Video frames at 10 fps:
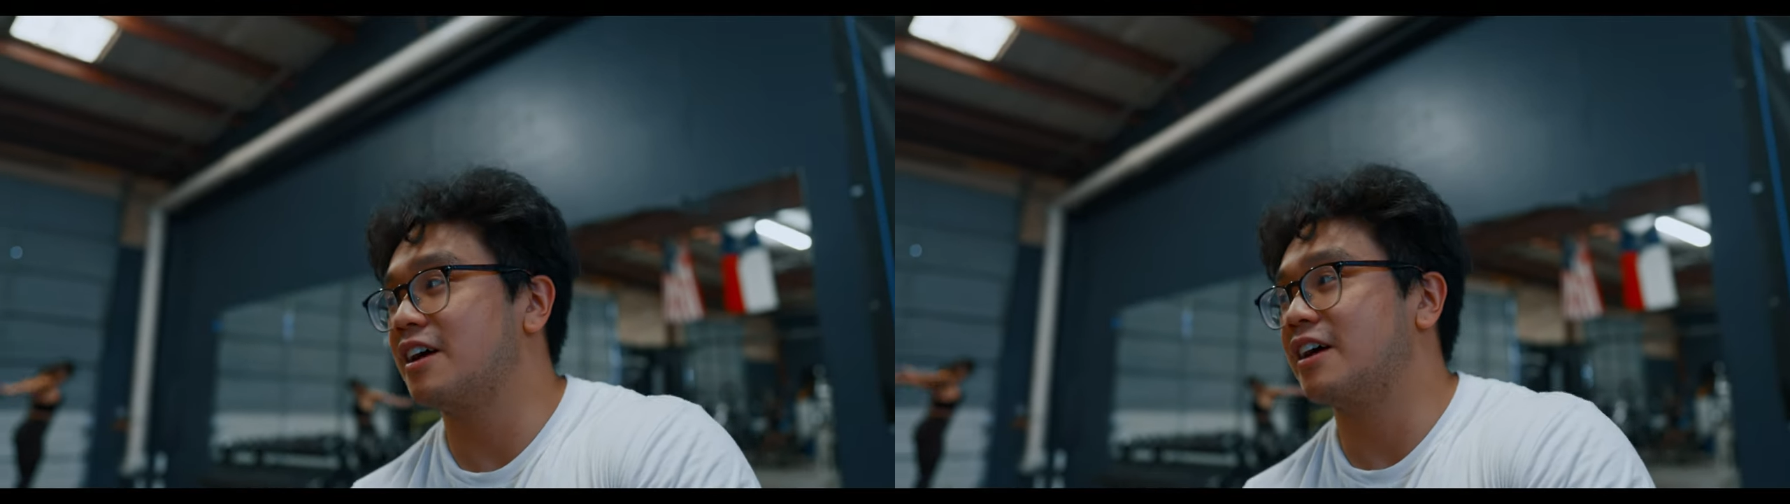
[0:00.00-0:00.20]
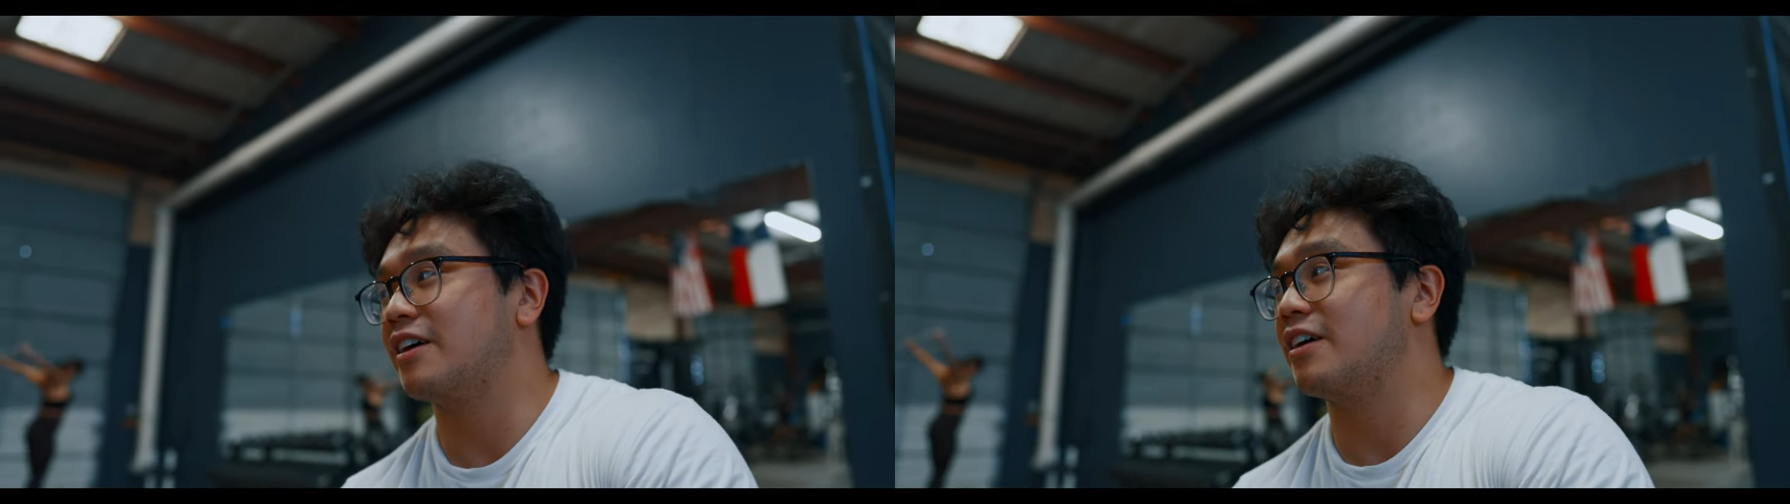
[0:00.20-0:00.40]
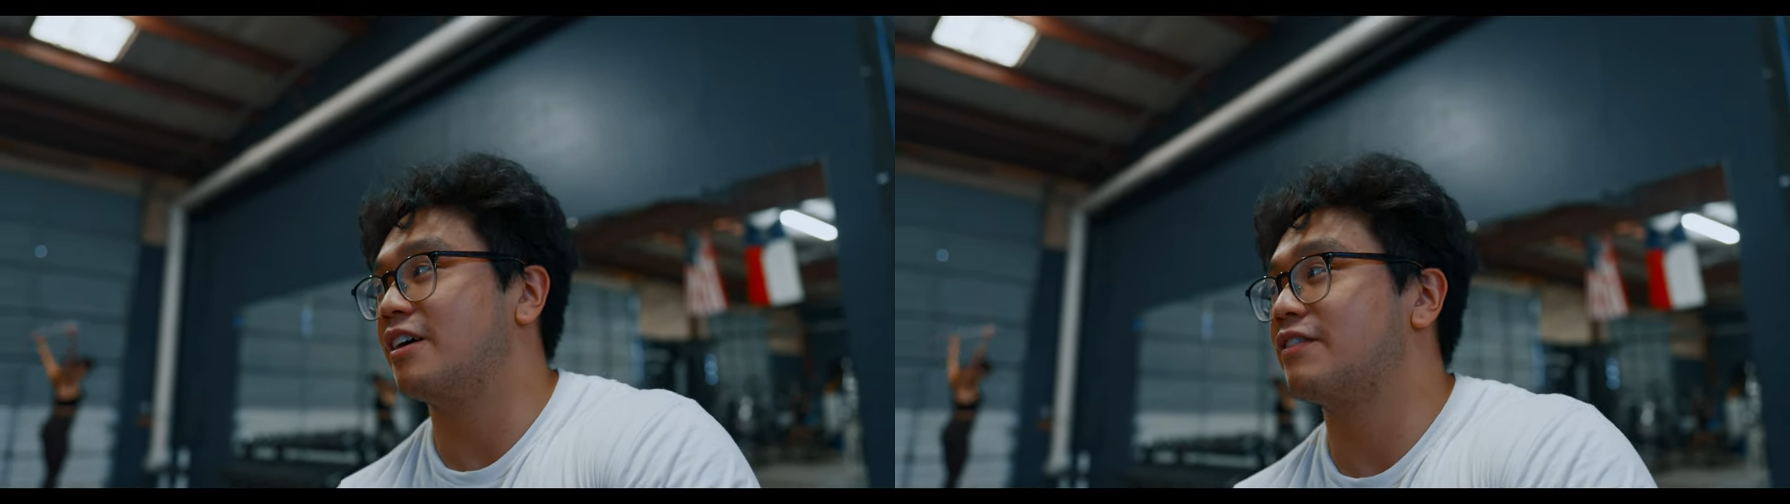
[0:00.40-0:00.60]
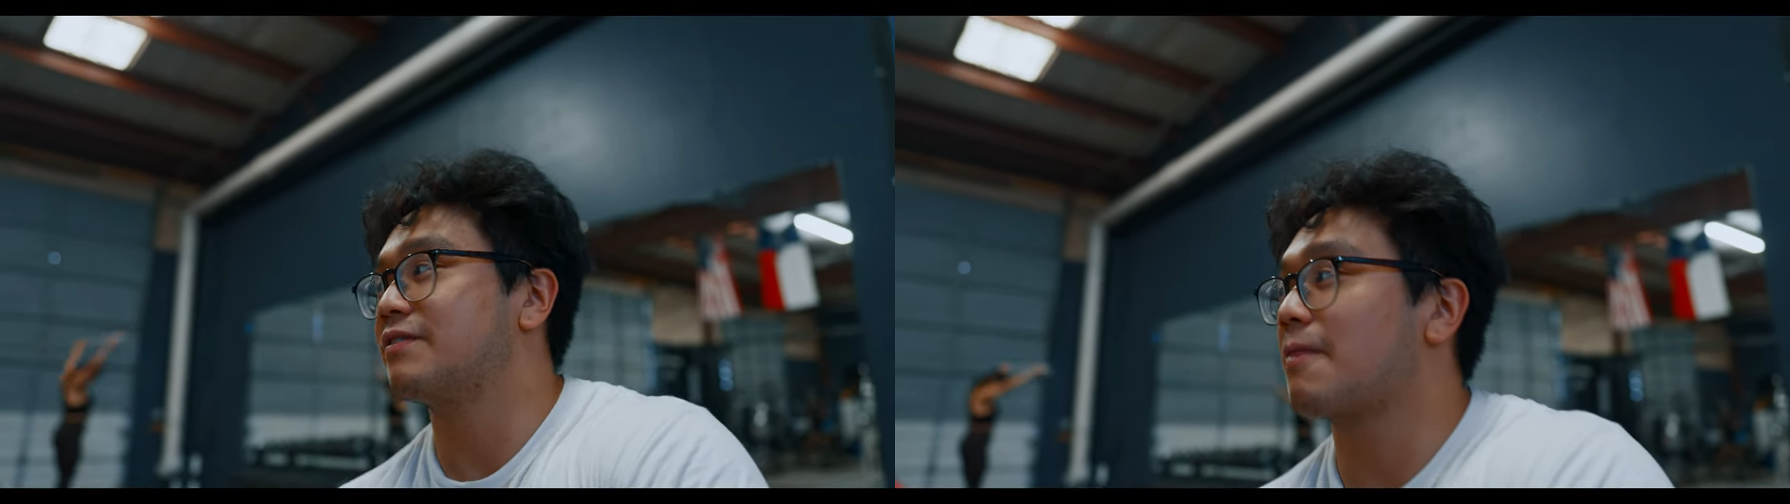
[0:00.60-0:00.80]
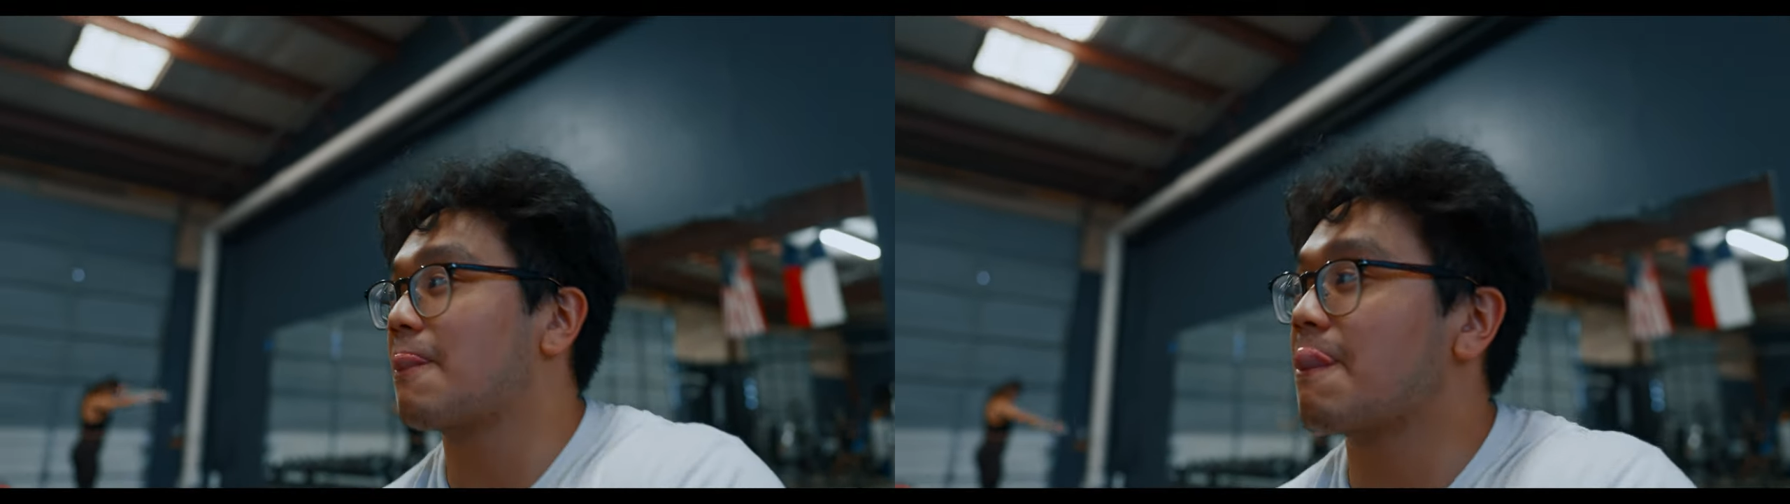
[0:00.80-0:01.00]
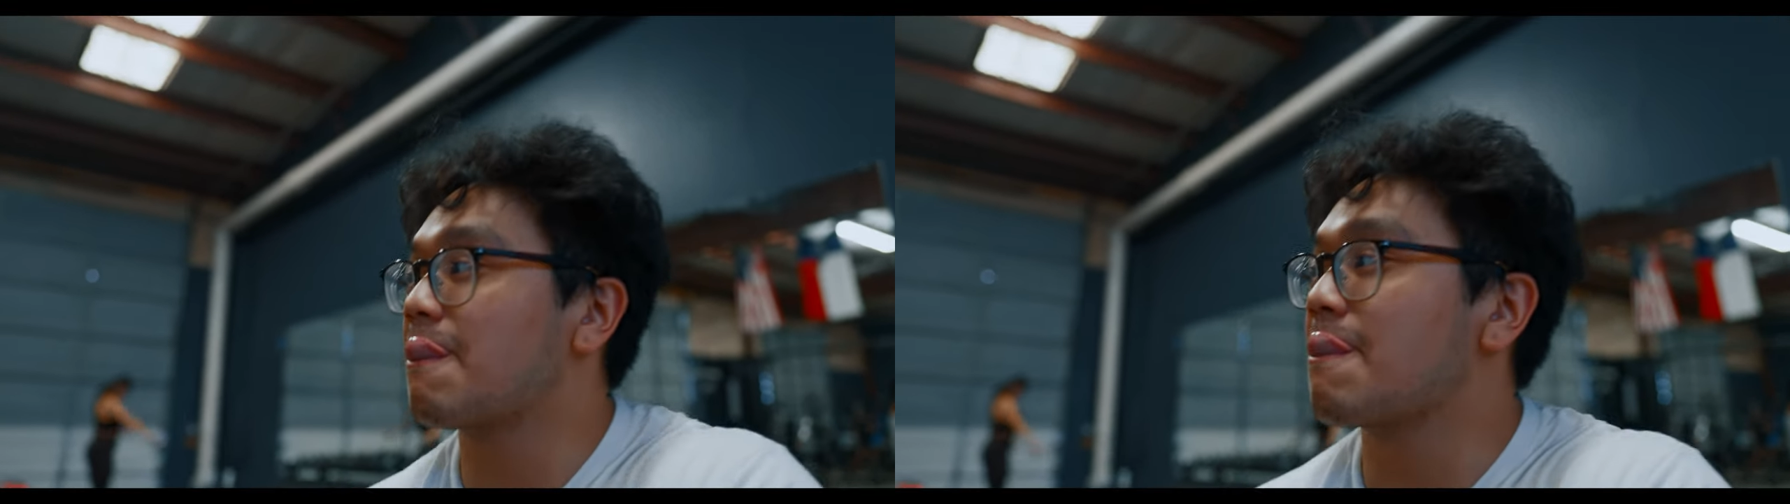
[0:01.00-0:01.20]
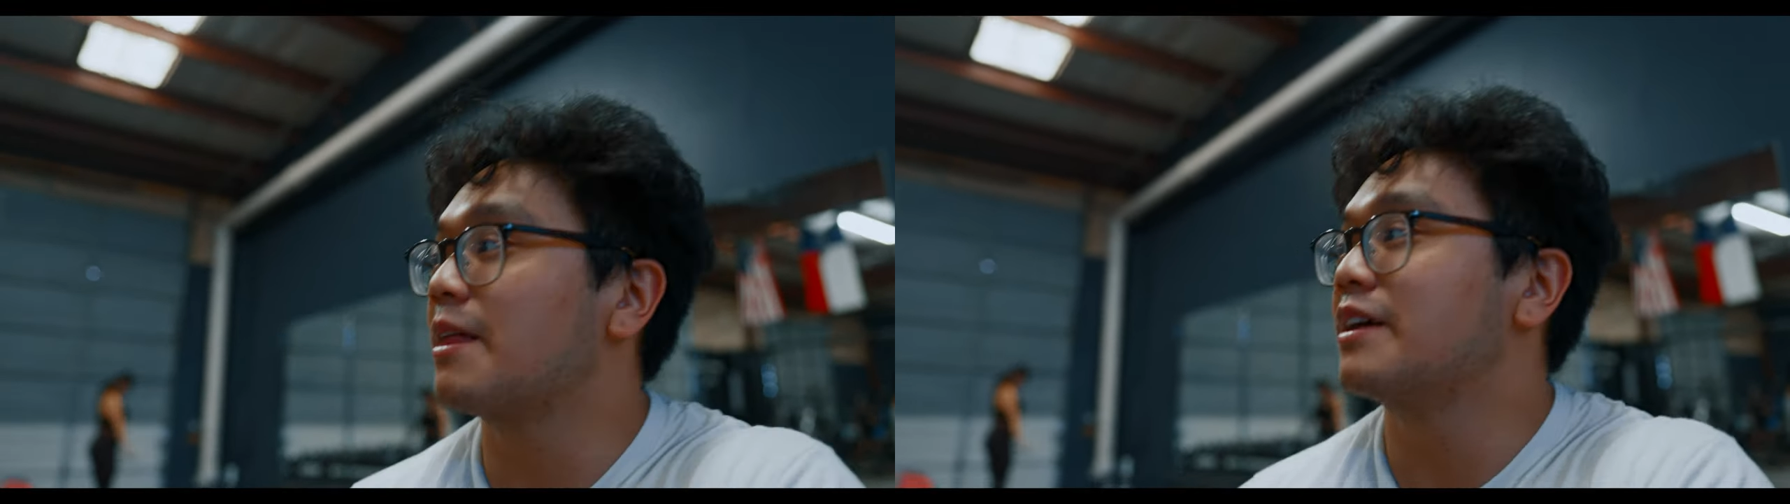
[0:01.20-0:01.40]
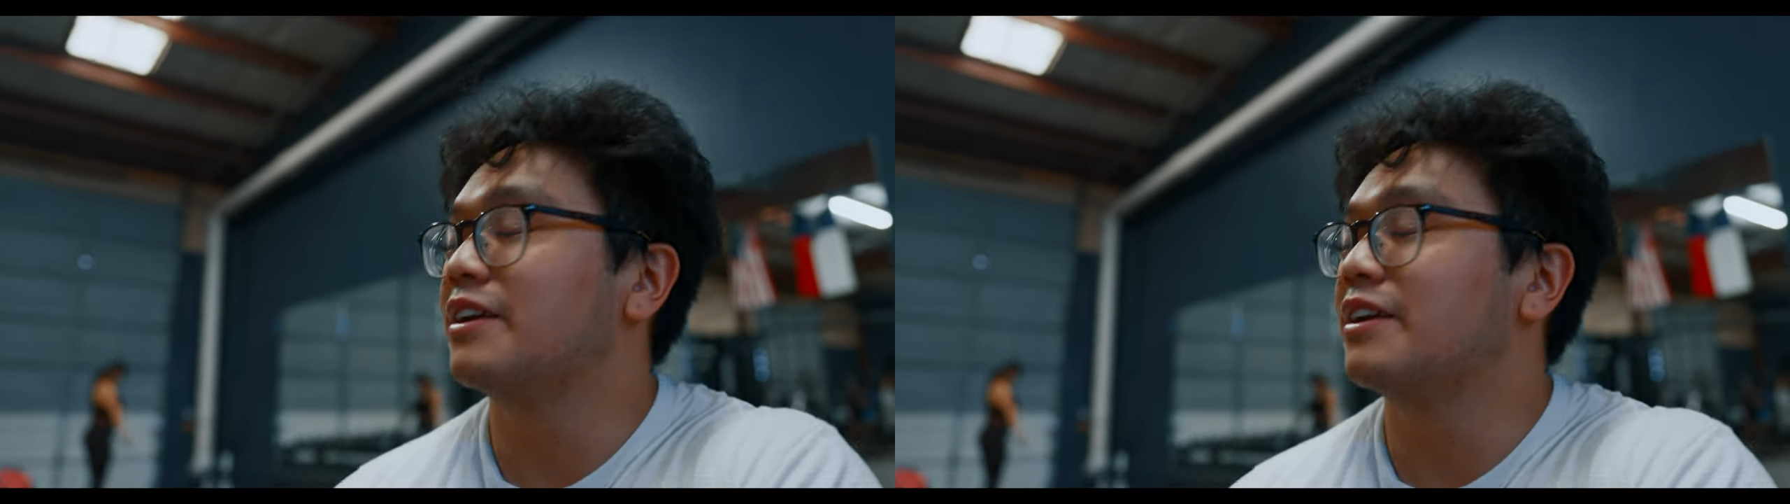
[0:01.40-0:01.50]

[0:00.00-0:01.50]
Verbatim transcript: And, uh, on the uh, phone, bro?